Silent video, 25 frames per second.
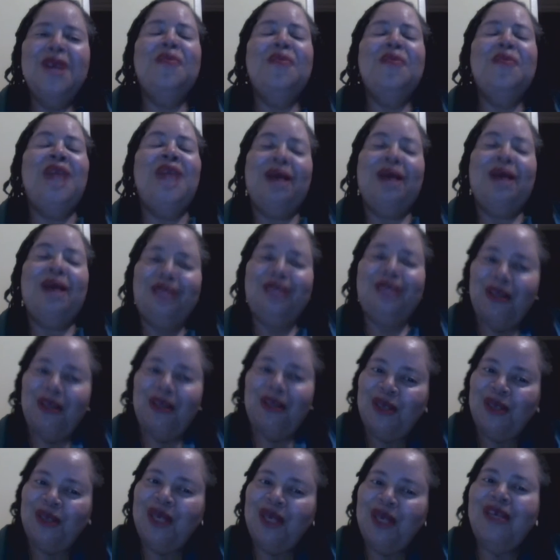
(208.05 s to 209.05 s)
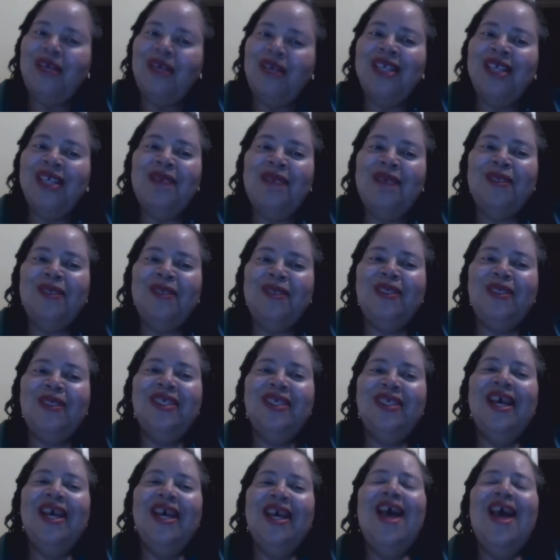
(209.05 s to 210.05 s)
We have several giving levels,
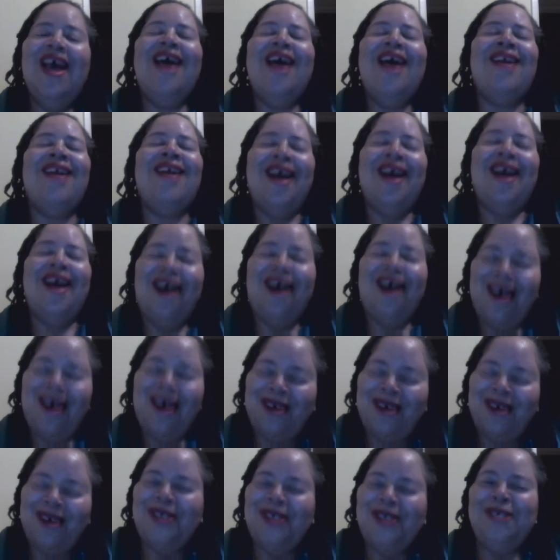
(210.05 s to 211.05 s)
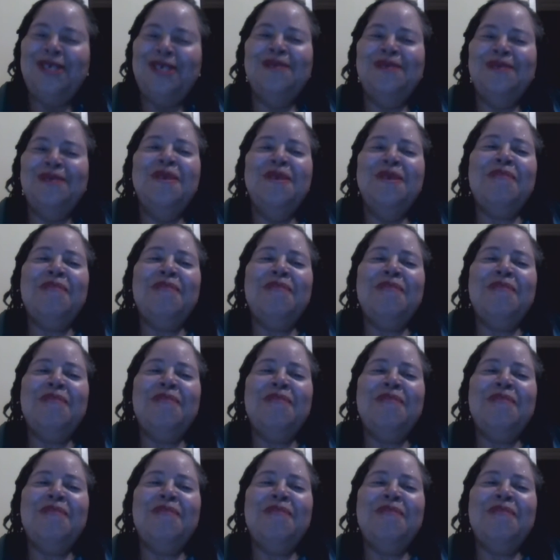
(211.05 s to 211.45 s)
and I honor you